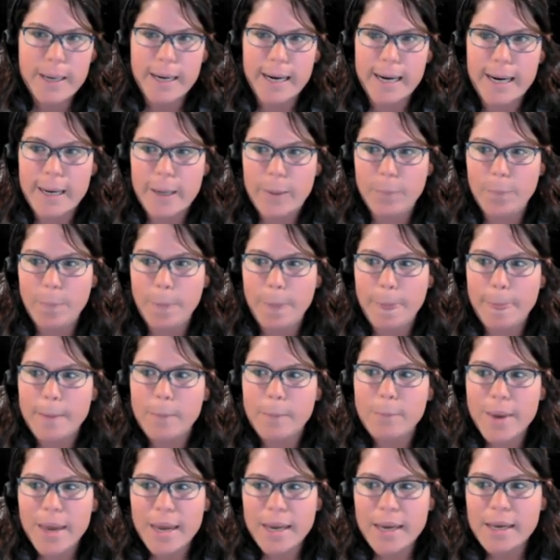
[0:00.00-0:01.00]
Um,
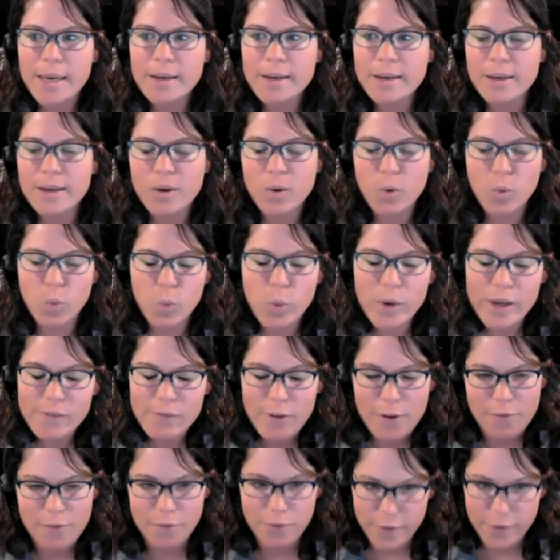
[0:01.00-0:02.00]
making we've
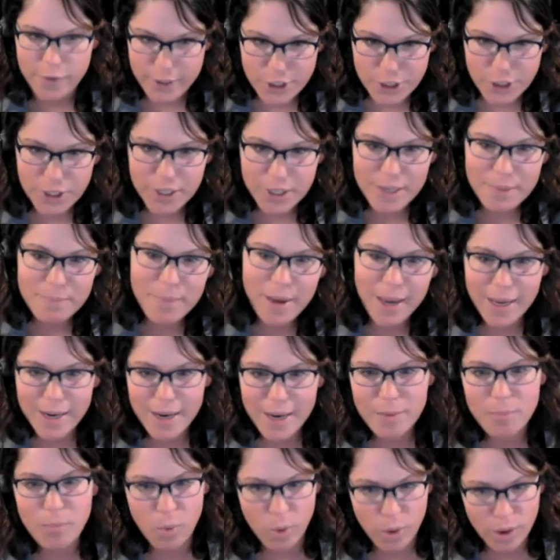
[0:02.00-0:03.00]
officially made
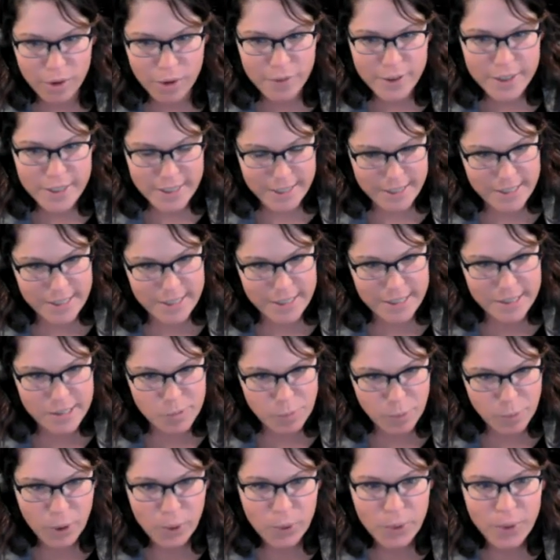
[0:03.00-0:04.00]
it more of a distance
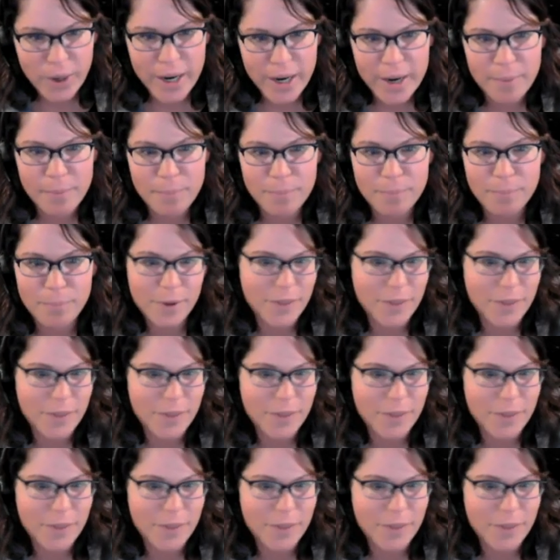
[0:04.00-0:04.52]
program